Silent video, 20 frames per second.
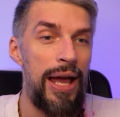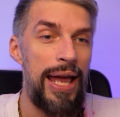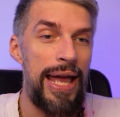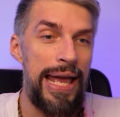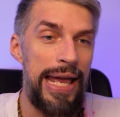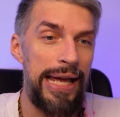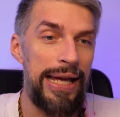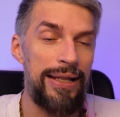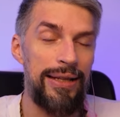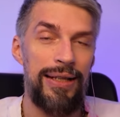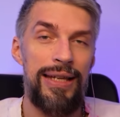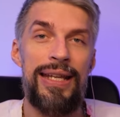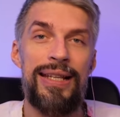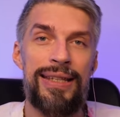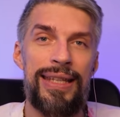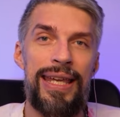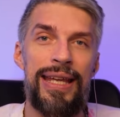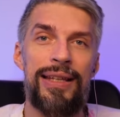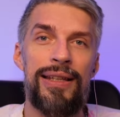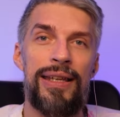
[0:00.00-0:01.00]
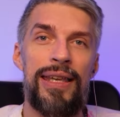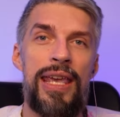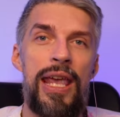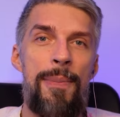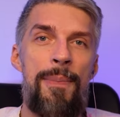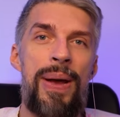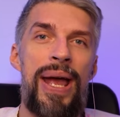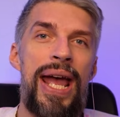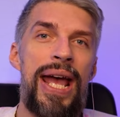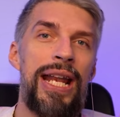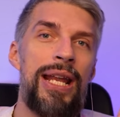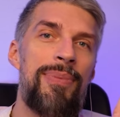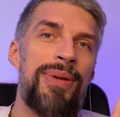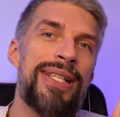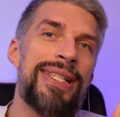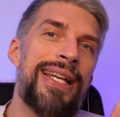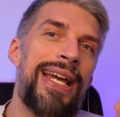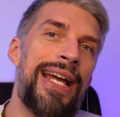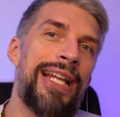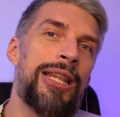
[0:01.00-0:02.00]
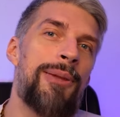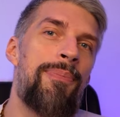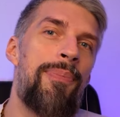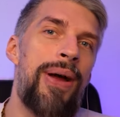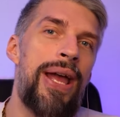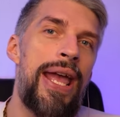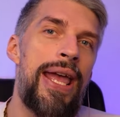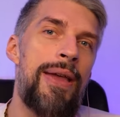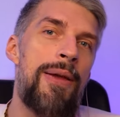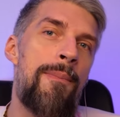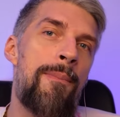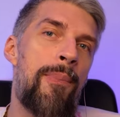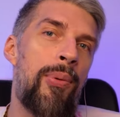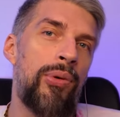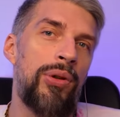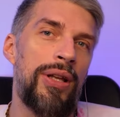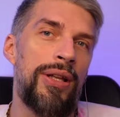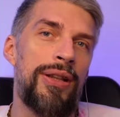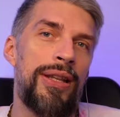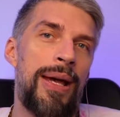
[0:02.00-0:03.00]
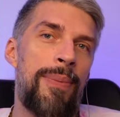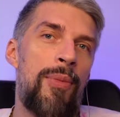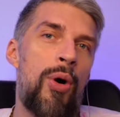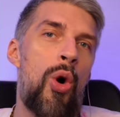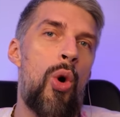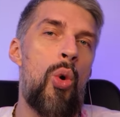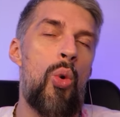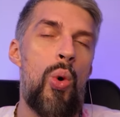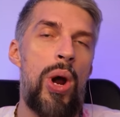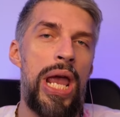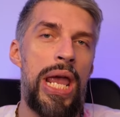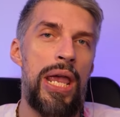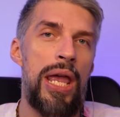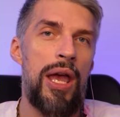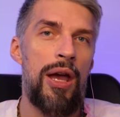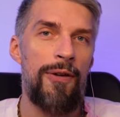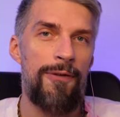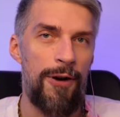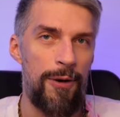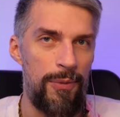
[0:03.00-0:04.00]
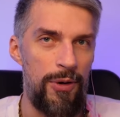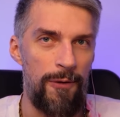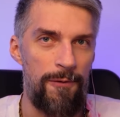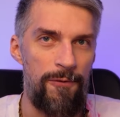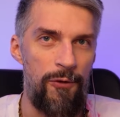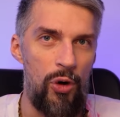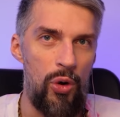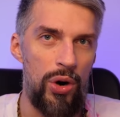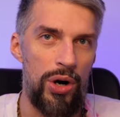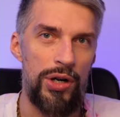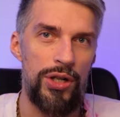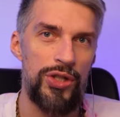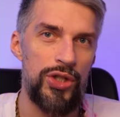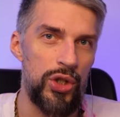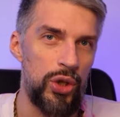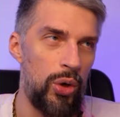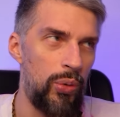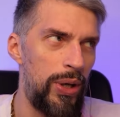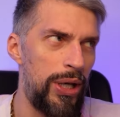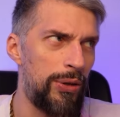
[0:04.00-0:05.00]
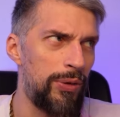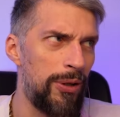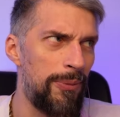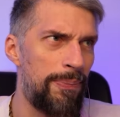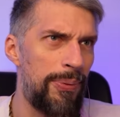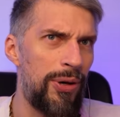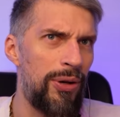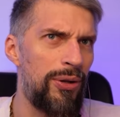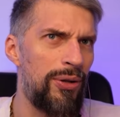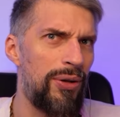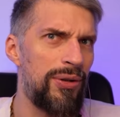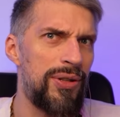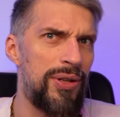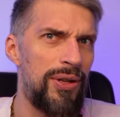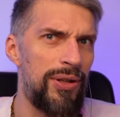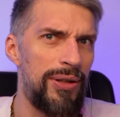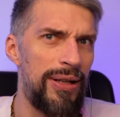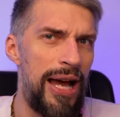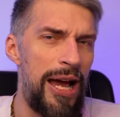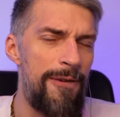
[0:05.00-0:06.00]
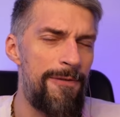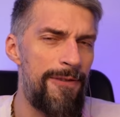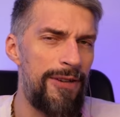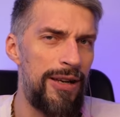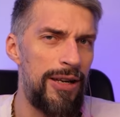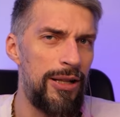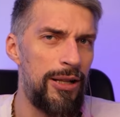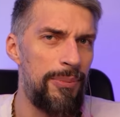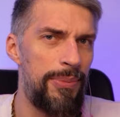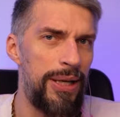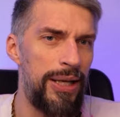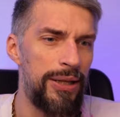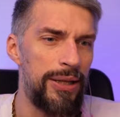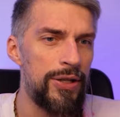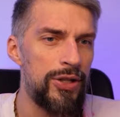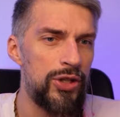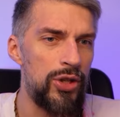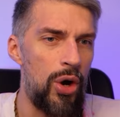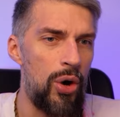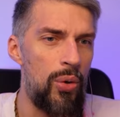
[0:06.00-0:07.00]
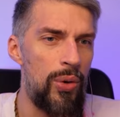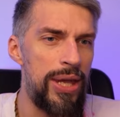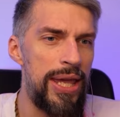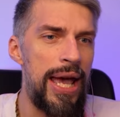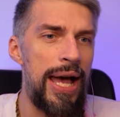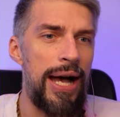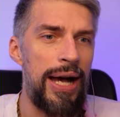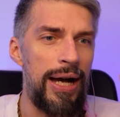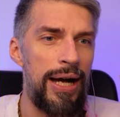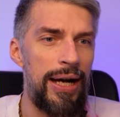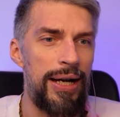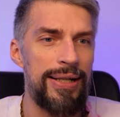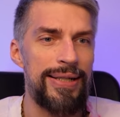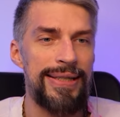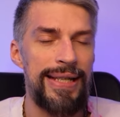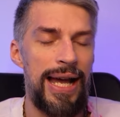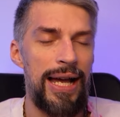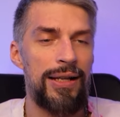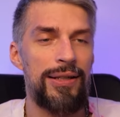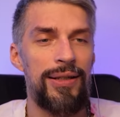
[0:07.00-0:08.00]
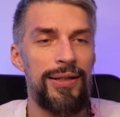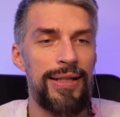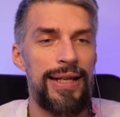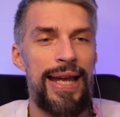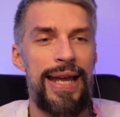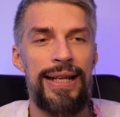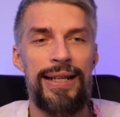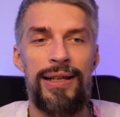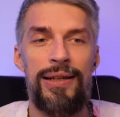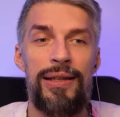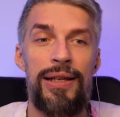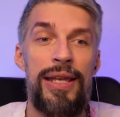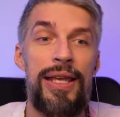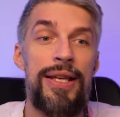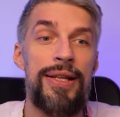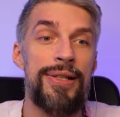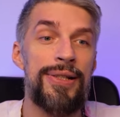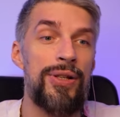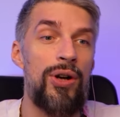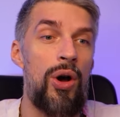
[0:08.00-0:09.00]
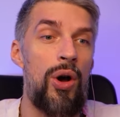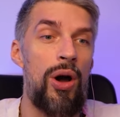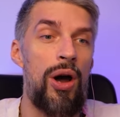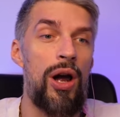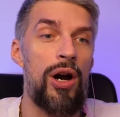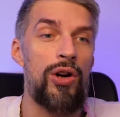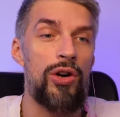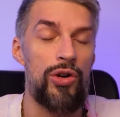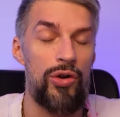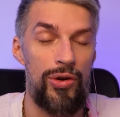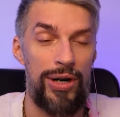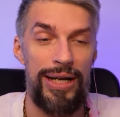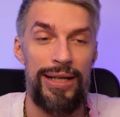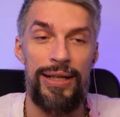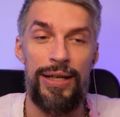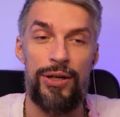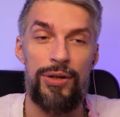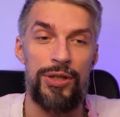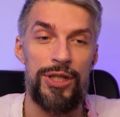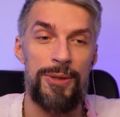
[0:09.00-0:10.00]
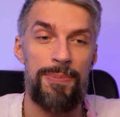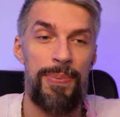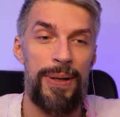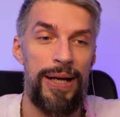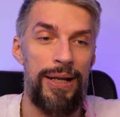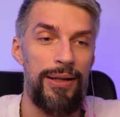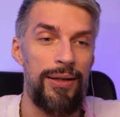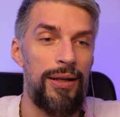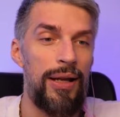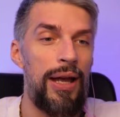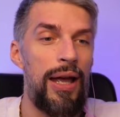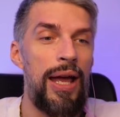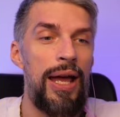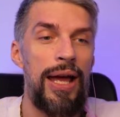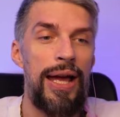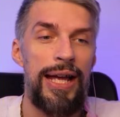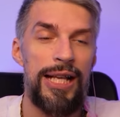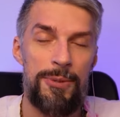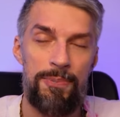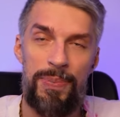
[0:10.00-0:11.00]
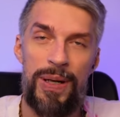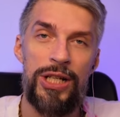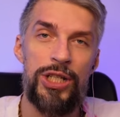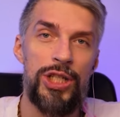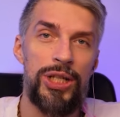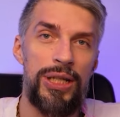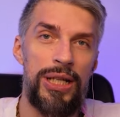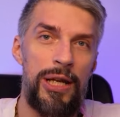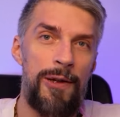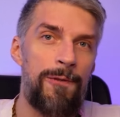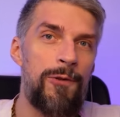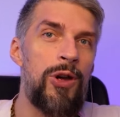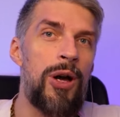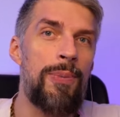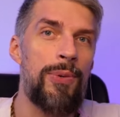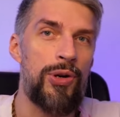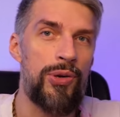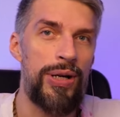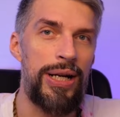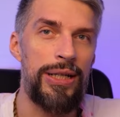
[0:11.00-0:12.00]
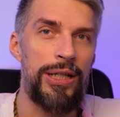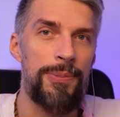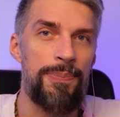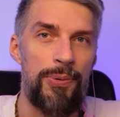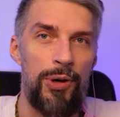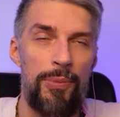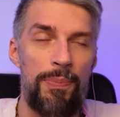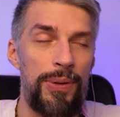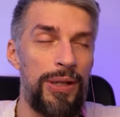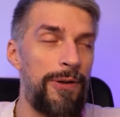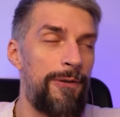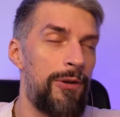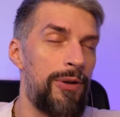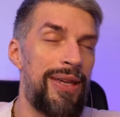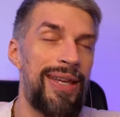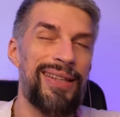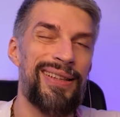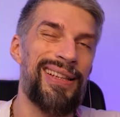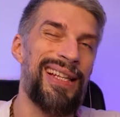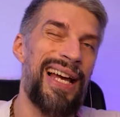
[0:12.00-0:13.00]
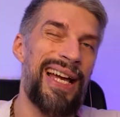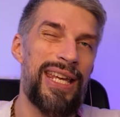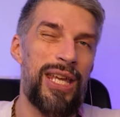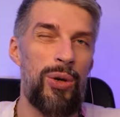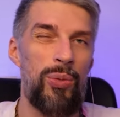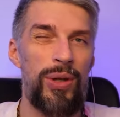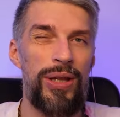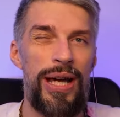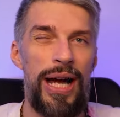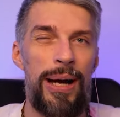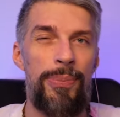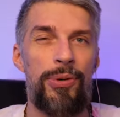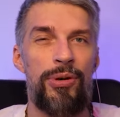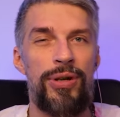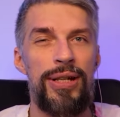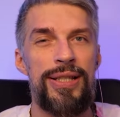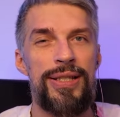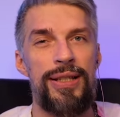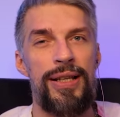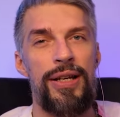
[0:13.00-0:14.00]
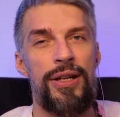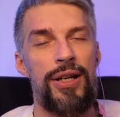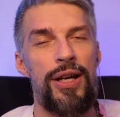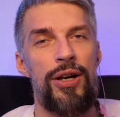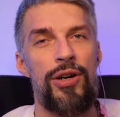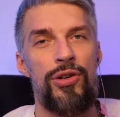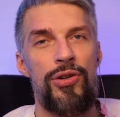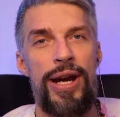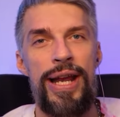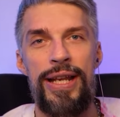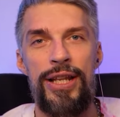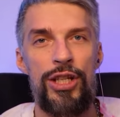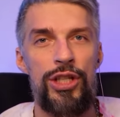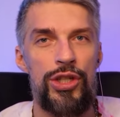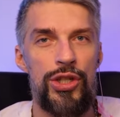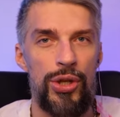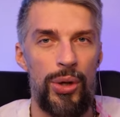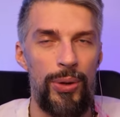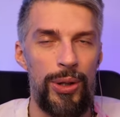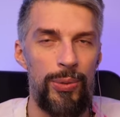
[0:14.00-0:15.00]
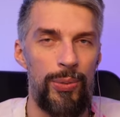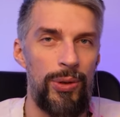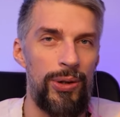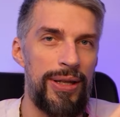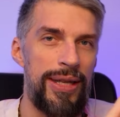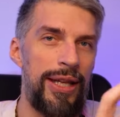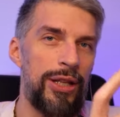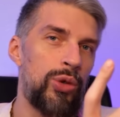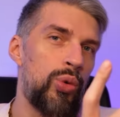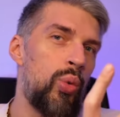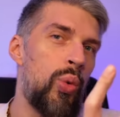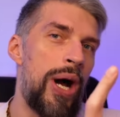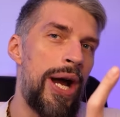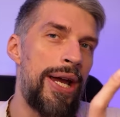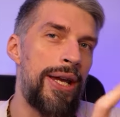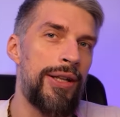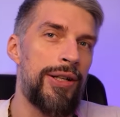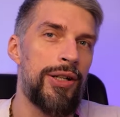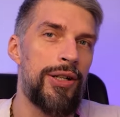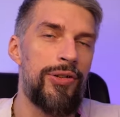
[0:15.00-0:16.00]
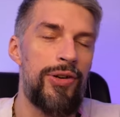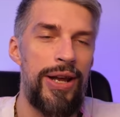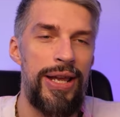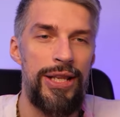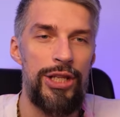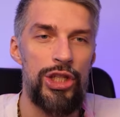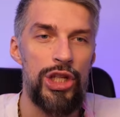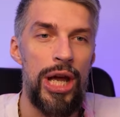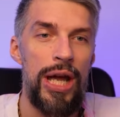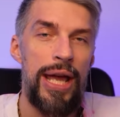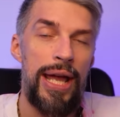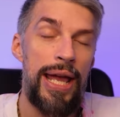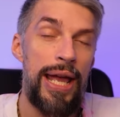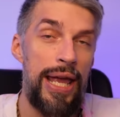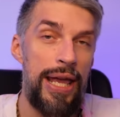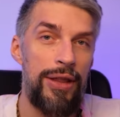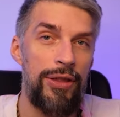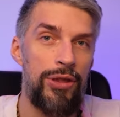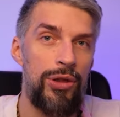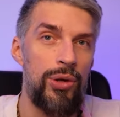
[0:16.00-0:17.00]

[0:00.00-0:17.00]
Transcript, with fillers: And it can keep enemies at bay, pulling them away from your forward, so it will prolong your life a little bit. So yeah, a Cyclone Cannon is a really good spell, especially if you upgrade it properly, if you get lucky with the upgrades like range, so it will get wider range and